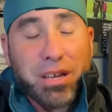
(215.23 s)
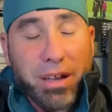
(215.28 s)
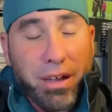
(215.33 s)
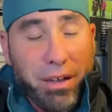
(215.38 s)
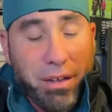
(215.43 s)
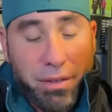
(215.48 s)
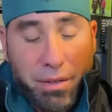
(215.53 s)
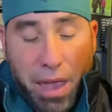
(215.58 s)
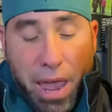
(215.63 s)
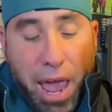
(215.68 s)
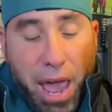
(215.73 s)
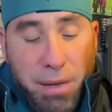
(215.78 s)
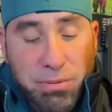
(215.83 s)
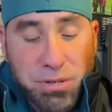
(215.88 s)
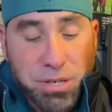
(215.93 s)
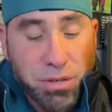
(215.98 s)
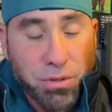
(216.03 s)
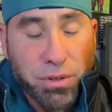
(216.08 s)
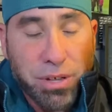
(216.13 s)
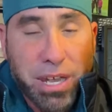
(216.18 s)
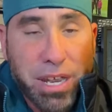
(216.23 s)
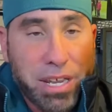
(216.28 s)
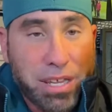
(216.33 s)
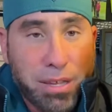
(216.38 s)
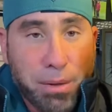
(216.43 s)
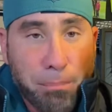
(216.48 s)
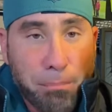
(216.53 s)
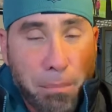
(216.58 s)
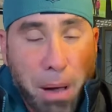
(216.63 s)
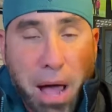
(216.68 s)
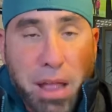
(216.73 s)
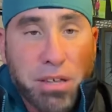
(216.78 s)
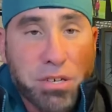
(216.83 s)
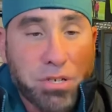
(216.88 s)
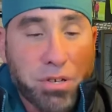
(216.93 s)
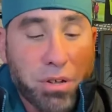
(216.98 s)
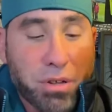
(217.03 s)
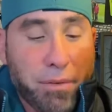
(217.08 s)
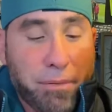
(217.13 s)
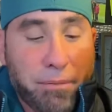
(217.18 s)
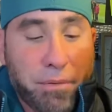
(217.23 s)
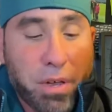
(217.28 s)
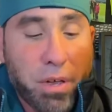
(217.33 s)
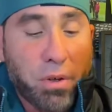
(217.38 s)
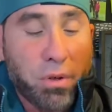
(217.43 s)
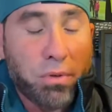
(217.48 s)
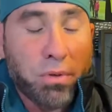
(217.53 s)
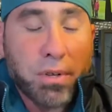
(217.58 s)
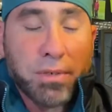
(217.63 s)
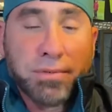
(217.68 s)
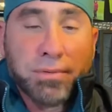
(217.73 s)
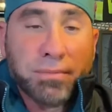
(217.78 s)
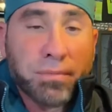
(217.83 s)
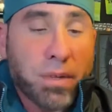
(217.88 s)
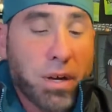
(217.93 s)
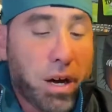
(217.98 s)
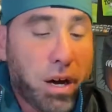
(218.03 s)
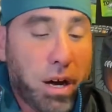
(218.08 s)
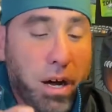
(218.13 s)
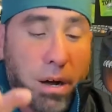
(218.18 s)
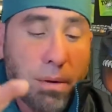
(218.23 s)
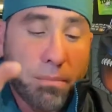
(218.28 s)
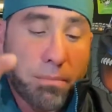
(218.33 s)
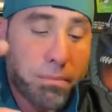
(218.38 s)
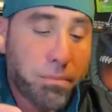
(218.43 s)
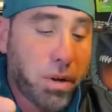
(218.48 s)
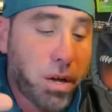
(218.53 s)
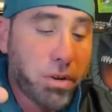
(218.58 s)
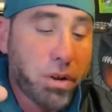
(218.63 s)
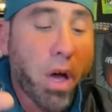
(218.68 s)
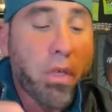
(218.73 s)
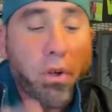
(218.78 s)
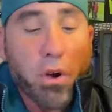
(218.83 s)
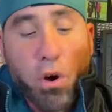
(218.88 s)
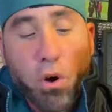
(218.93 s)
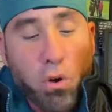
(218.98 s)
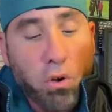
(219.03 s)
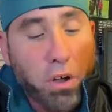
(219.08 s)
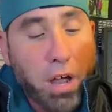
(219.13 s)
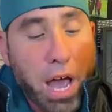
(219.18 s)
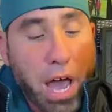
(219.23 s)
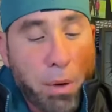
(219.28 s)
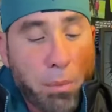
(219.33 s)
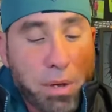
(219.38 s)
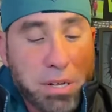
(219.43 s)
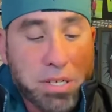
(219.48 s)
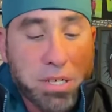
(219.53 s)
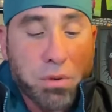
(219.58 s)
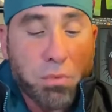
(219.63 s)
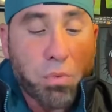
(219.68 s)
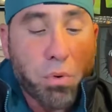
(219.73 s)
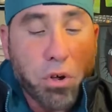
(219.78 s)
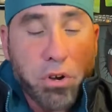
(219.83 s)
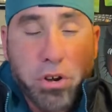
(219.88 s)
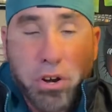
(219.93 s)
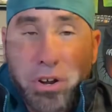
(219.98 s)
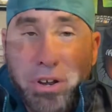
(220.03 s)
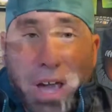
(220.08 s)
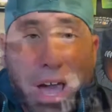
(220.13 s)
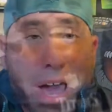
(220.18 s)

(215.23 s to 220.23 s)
absolutely getting demolished on the field. Another old guy, Wesley Woodyard, I don't